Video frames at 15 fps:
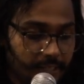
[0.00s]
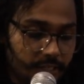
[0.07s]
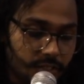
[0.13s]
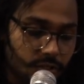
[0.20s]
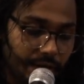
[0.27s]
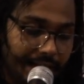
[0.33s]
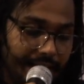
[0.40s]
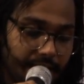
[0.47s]

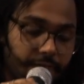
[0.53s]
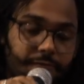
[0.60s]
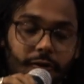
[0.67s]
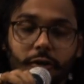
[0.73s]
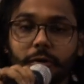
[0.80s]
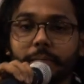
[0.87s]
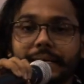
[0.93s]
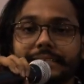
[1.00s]
So
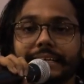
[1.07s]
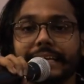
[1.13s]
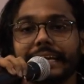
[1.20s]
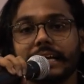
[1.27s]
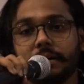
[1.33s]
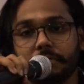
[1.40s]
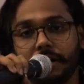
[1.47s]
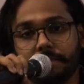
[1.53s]
Airflow basically
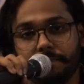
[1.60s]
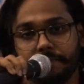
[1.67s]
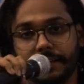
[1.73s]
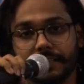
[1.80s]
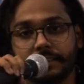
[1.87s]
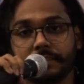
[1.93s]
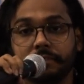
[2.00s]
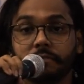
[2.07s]
come up
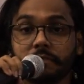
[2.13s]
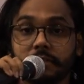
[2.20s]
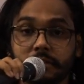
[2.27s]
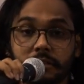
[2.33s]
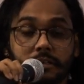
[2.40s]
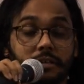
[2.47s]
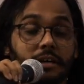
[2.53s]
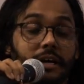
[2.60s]
with
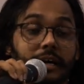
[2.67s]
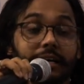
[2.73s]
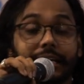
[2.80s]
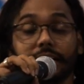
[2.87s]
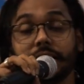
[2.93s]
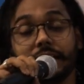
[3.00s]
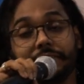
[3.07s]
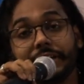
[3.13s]

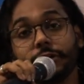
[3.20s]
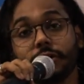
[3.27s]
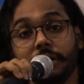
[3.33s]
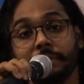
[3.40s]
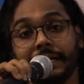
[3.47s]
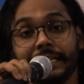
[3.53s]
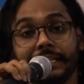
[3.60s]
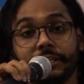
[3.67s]
giving you
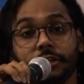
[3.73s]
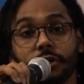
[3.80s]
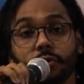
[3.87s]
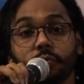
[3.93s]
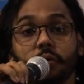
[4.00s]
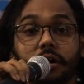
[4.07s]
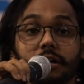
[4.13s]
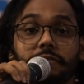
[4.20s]
ability to do
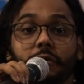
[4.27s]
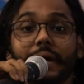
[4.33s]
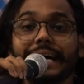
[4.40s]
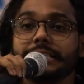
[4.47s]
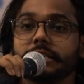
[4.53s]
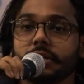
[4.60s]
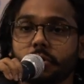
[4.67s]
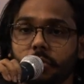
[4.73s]
workflow
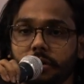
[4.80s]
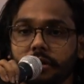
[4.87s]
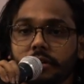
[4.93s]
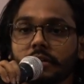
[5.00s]
as a code.